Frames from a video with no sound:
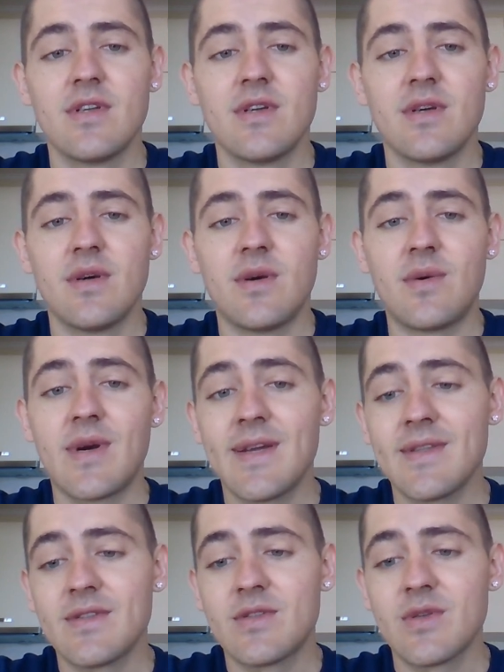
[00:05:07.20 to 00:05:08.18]

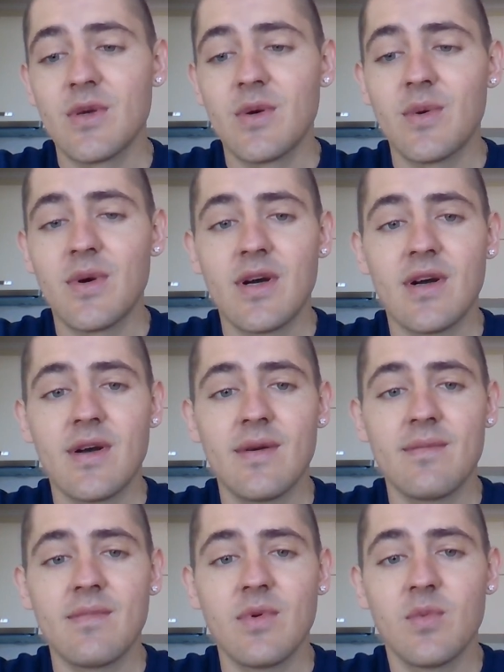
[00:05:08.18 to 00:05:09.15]
Alright, so uh,
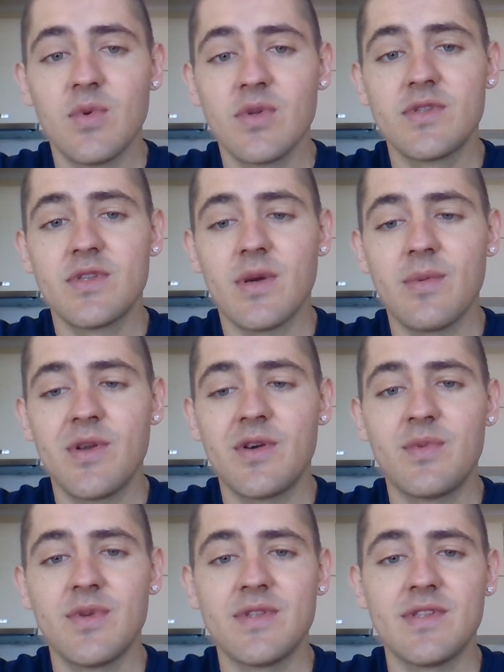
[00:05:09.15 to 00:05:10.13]
we'll stop here
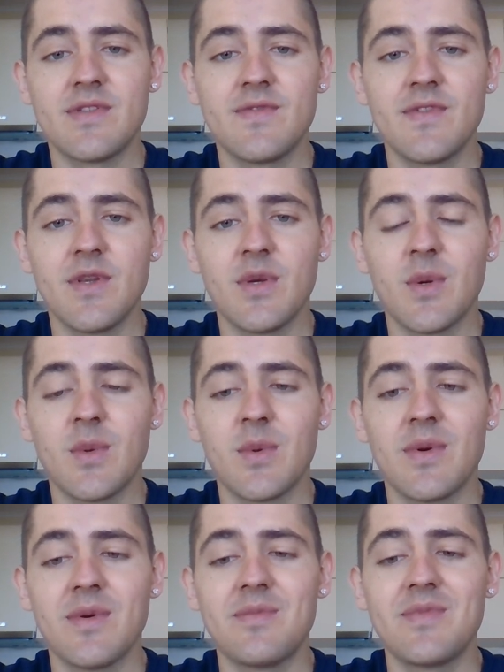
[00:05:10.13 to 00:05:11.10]
with this video.
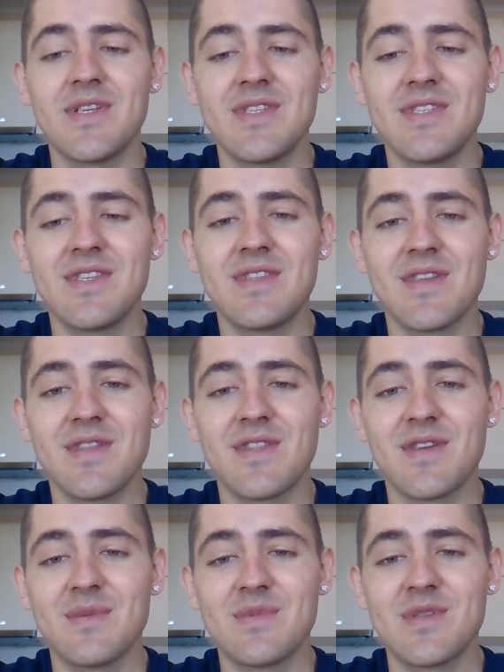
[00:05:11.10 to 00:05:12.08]
Please hit the
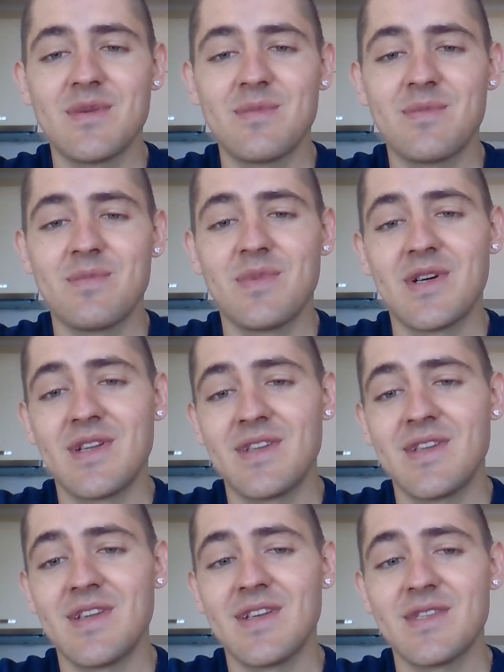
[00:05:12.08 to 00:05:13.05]
thumbs up button
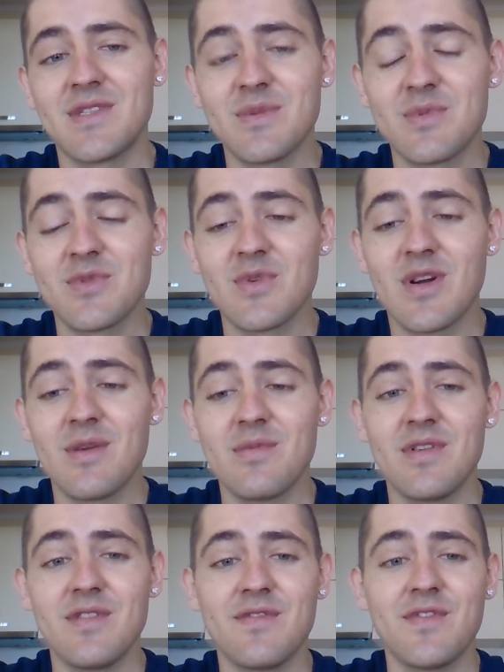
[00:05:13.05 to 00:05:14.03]
and subscribe
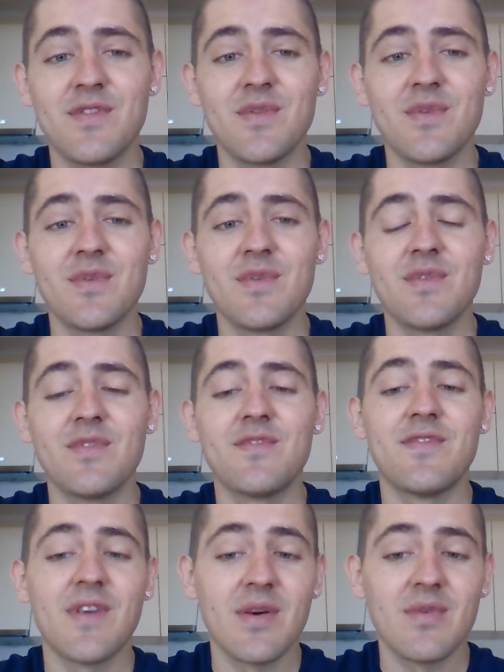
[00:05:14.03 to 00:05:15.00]
if you
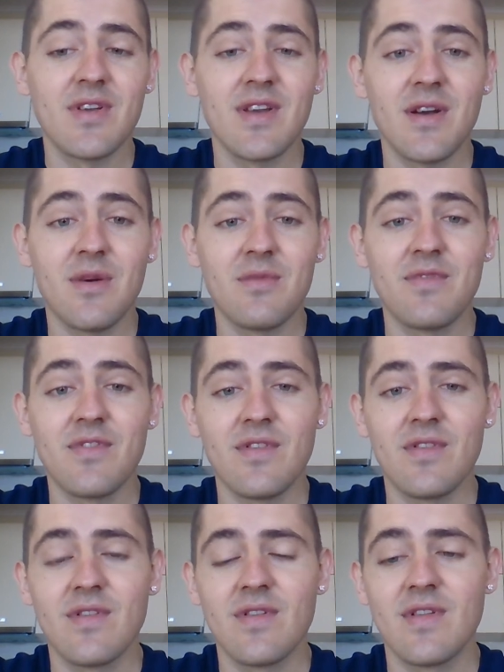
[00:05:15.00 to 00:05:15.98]
found it
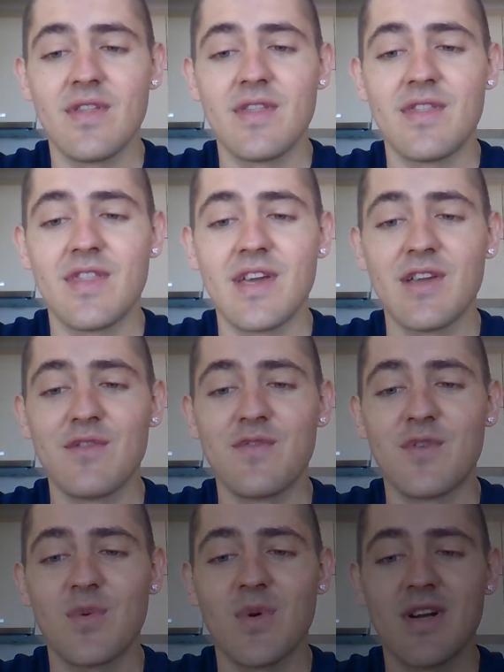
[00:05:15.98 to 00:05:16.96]
helpful. Thank you
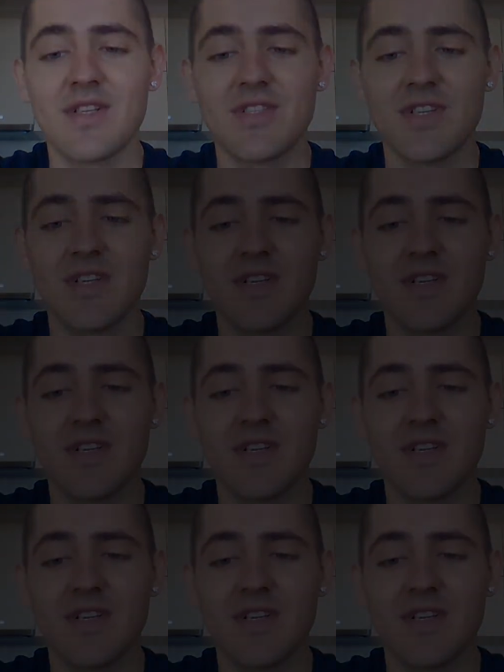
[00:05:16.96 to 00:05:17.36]
for watching.